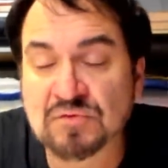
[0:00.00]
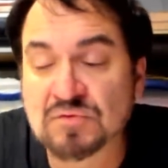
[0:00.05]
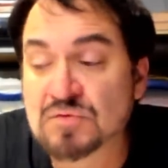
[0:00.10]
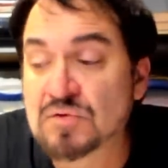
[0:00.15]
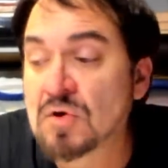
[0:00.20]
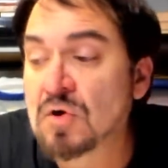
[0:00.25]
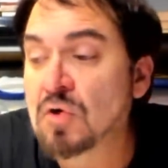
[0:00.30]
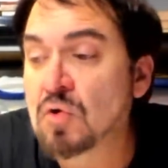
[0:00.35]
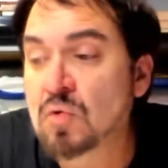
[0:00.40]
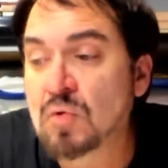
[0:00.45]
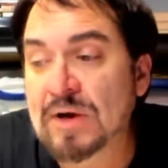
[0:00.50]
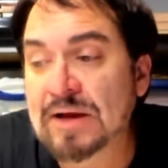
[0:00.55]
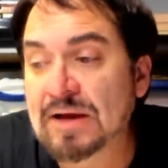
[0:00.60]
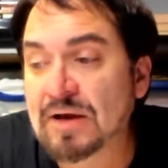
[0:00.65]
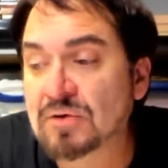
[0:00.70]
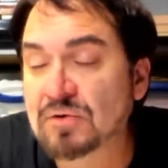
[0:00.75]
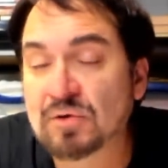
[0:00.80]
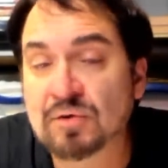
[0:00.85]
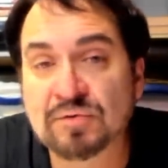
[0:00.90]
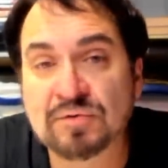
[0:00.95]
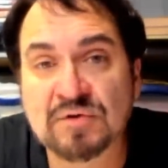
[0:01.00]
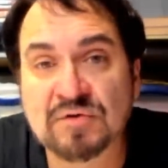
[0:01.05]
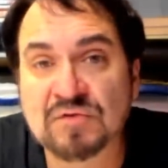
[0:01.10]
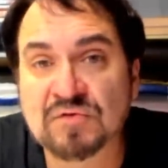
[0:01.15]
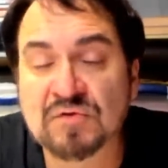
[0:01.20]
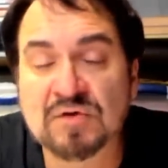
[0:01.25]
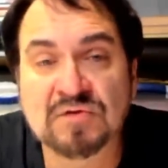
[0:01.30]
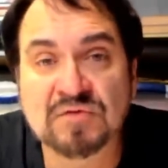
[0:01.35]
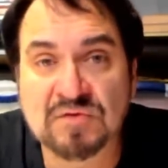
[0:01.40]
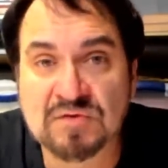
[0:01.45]
No way on earth
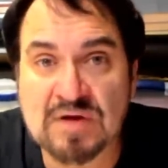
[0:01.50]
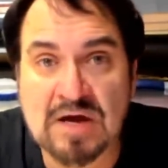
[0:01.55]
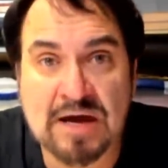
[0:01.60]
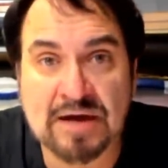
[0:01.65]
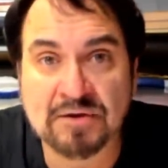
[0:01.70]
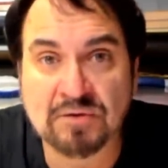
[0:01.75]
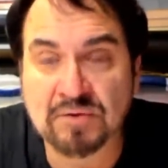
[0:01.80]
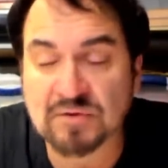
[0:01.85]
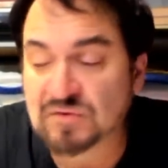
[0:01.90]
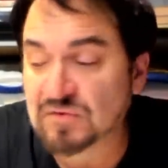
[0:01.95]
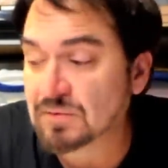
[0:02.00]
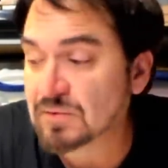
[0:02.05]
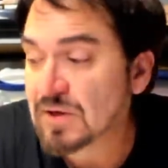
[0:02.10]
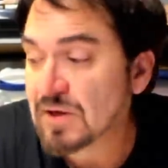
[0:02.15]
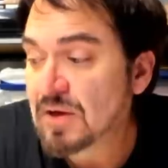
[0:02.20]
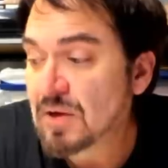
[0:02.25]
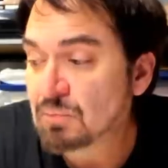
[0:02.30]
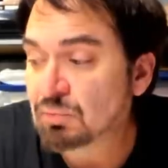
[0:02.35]
it's it's not going to.